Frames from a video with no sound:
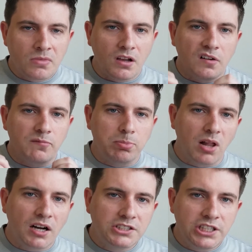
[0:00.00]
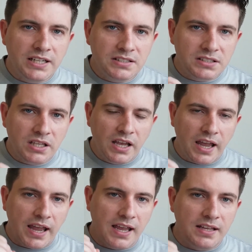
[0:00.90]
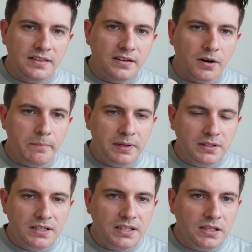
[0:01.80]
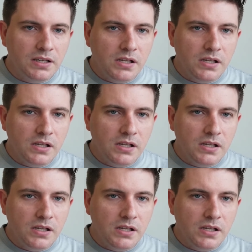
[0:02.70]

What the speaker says: of blockchains and their ability